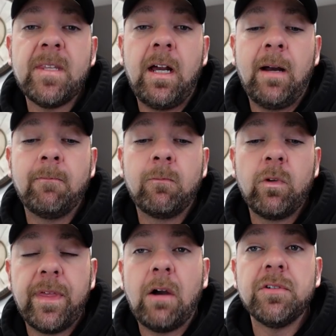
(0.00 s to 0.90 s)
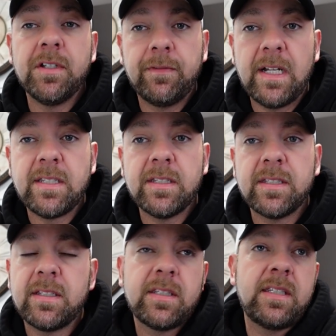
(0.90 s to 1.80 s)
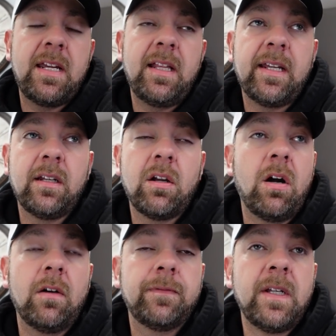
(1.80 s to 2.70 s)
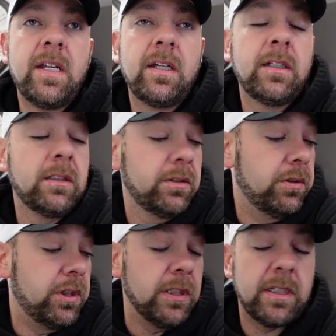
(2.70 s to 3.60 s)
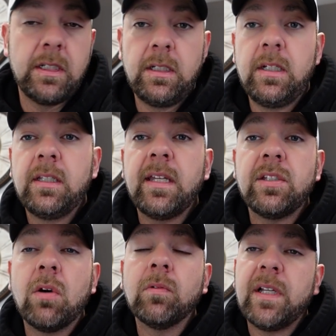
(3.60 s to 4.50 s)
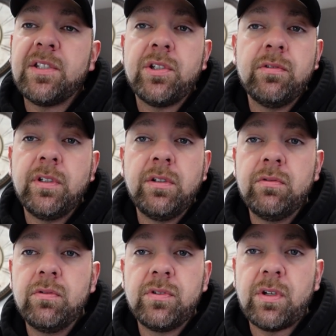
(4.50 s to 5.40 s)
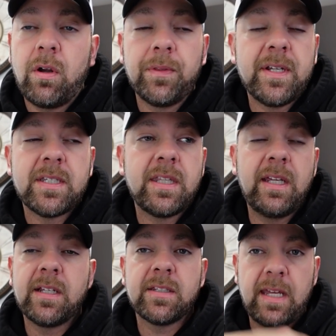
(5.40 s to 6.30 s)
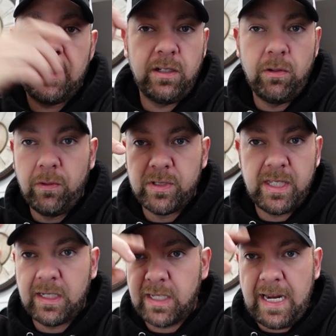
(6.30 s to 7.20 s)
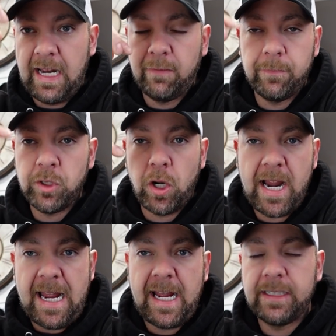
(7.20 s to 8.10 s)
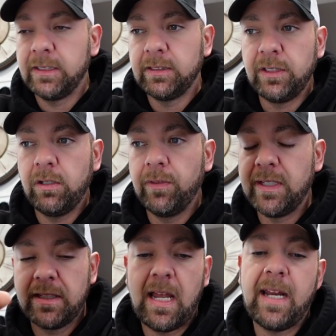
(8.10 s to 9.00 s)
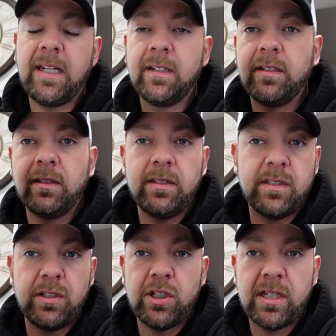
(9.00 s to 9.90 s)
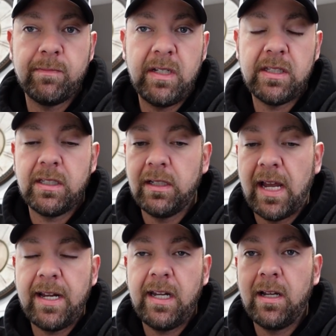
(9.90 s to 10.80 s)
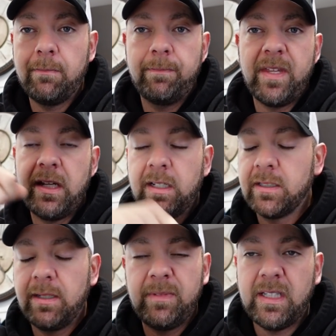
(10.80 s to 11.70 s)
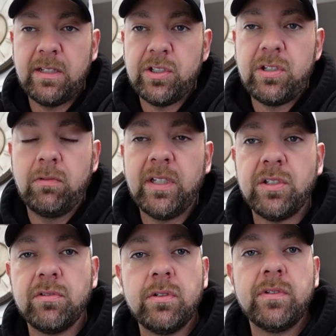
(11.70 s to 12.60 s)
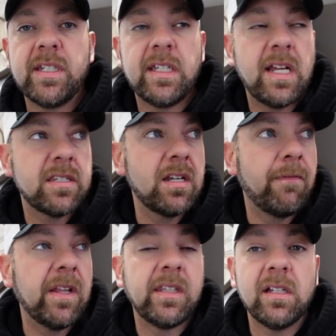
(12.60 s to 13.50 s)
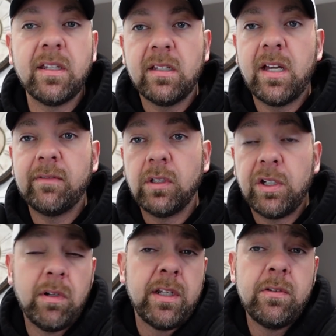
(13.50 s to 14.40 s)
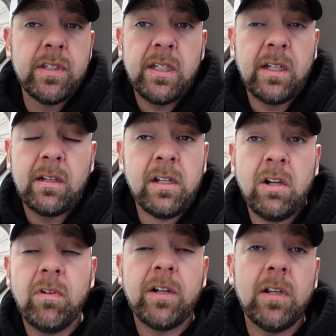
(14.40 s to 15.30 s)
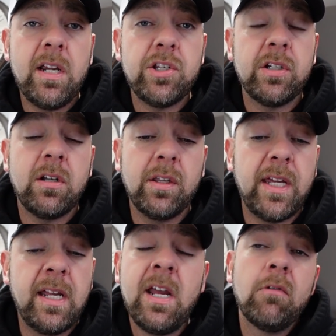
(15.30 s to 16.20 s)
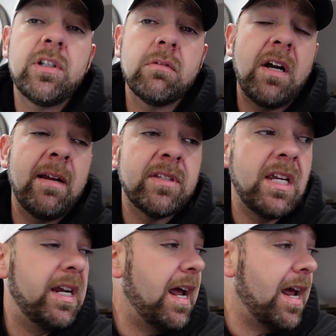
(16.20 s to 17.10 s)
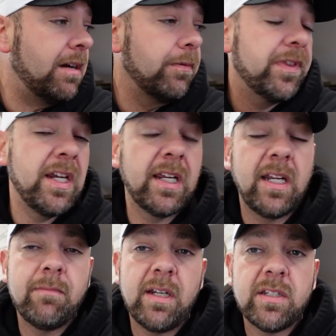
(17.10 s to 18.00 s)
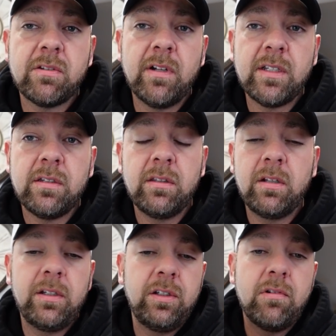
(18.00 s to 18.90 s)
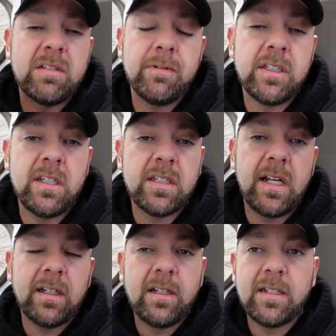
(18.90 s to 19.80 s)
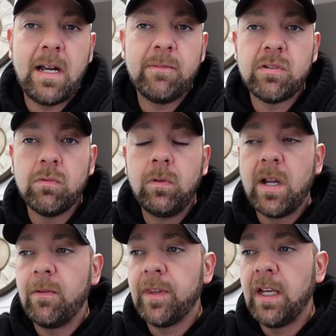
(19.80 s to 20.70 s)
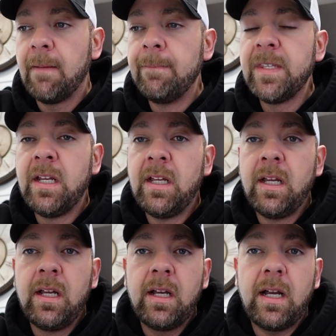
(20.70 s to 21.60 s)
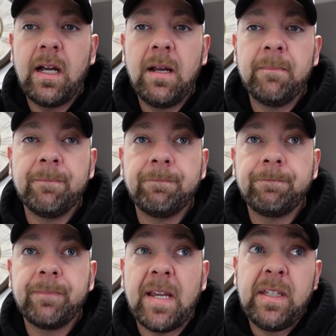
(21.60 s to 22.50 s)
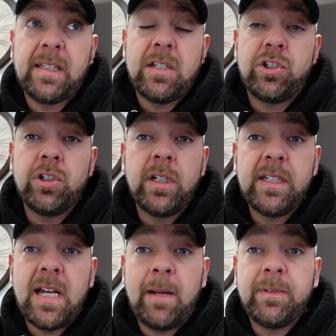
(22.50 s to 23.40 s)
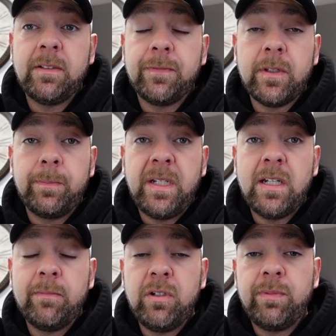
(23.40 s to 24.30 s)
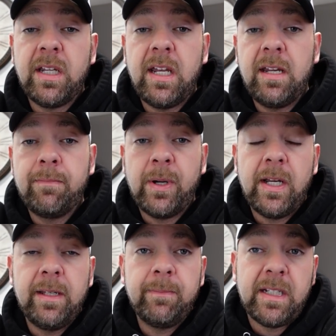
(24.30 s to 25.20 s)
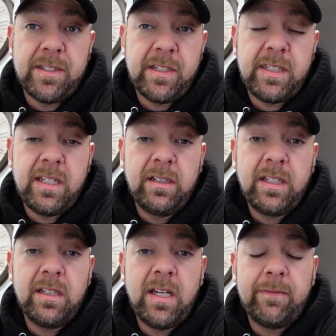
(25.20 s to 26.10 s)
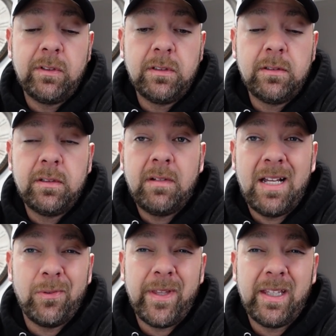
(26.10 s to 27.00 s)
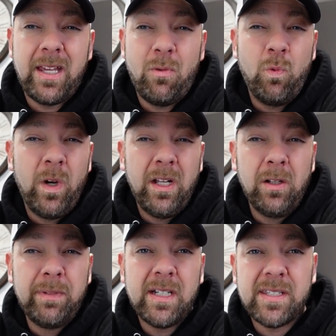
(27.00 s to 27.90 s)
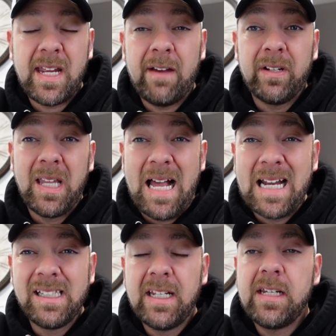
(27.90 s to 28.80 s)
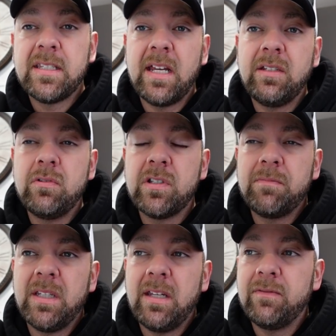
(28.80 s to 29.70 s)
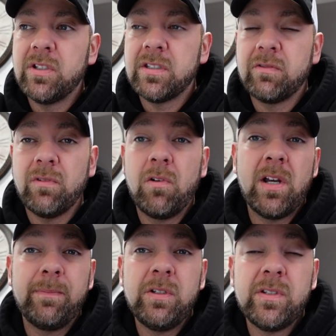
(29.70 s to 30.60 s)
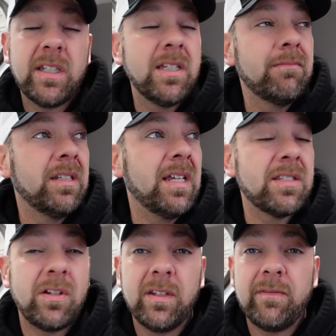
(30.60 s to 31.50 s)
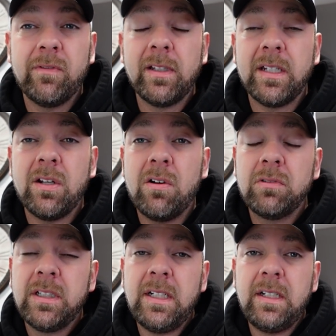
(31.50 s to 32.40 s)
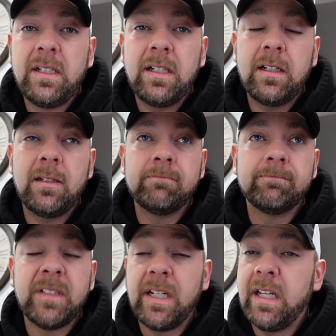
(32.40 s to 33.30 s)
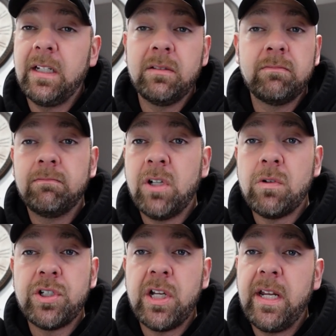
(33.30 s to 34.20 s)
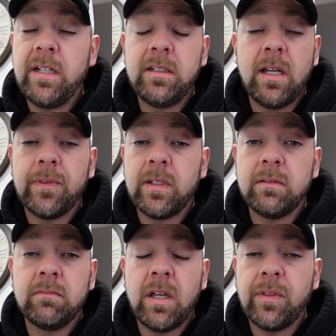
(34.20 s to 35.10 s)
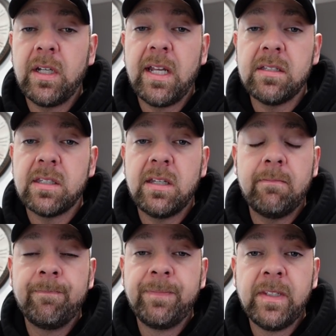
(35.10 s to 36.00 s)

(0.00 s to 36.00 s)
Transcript: um, without devices. It's the same like in golf. Jeez they don't let you use all these things that you know those things that hang from your hat and you know these lining these adjustments and lining up thing i mean they just don't let you use any of that stuff at the elite level you want to use it in recreation and all that which is why i'm saying i, I don't think anybody's going to the usbc is not going to adopt this rule i don't think um, i think they should adopt it for the pwba but because it's the elite level I don't think they will because they have a lot of ladies that use them and they've just grown up using them and that's all they've really known. Um, and again, no shade, nothing, nothing against them.